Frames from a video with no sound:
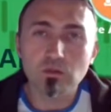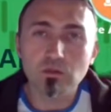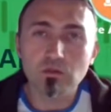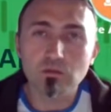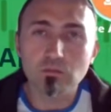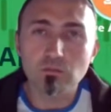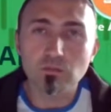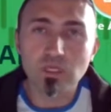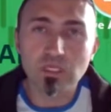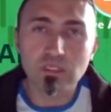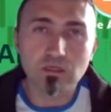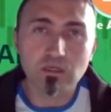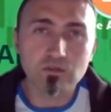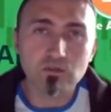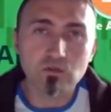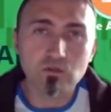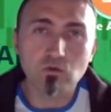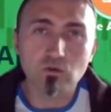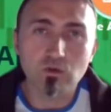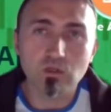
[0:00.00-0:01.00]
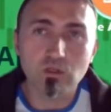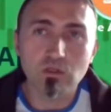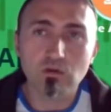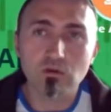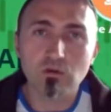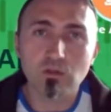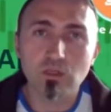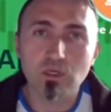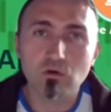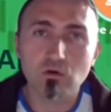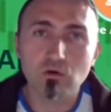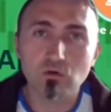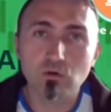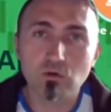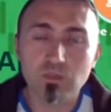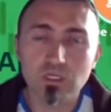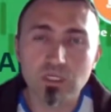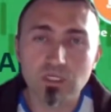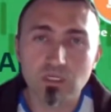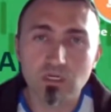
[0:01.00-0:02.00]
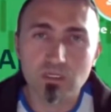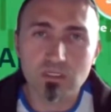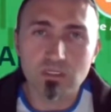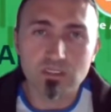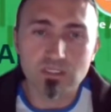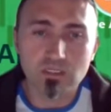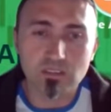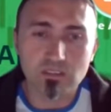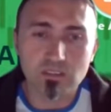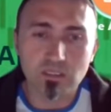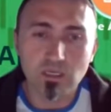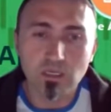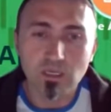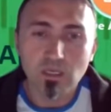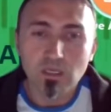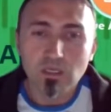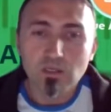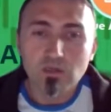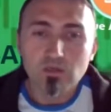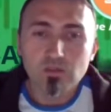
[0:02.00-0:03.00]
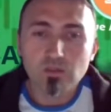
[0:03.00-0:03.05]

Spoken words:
in metals during the economic crisis.